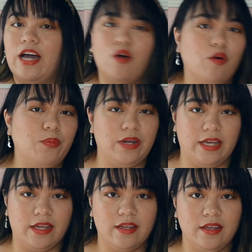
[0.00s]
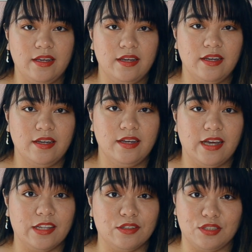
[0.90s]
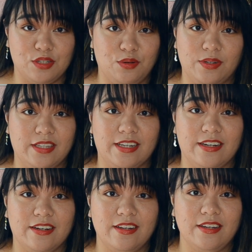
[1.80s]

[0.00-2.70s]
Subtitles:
I open it. And there's no one there.